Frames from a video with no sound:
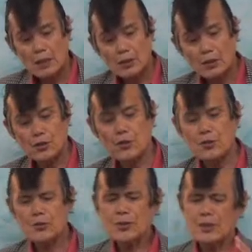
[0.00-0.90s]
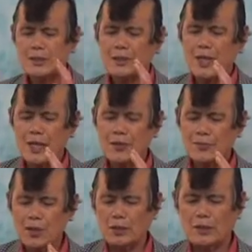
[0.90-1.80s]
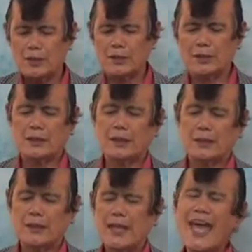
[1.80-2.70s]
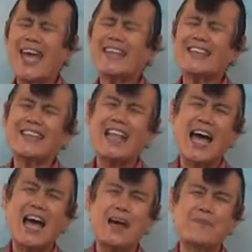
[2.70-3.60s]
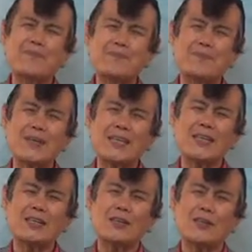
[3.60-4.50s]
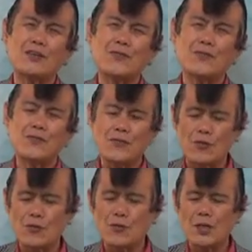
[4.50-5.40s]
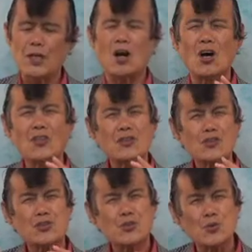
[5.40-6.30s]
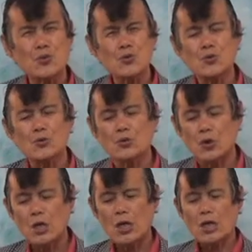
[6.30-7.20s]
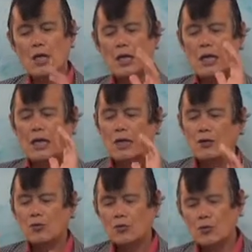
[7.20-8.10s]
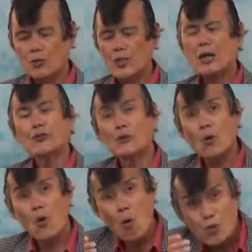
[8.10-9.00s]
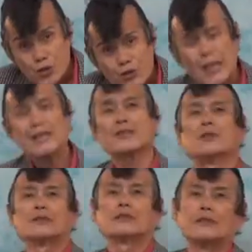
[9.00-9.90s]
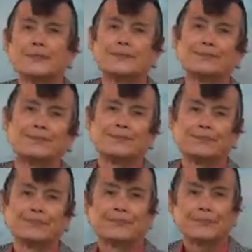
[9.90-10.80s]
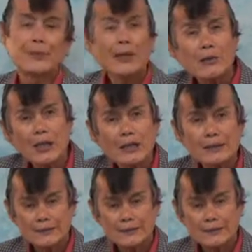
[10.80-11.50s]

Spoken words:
The New Testament cannot be fully understood without the Old Testament. Am I right?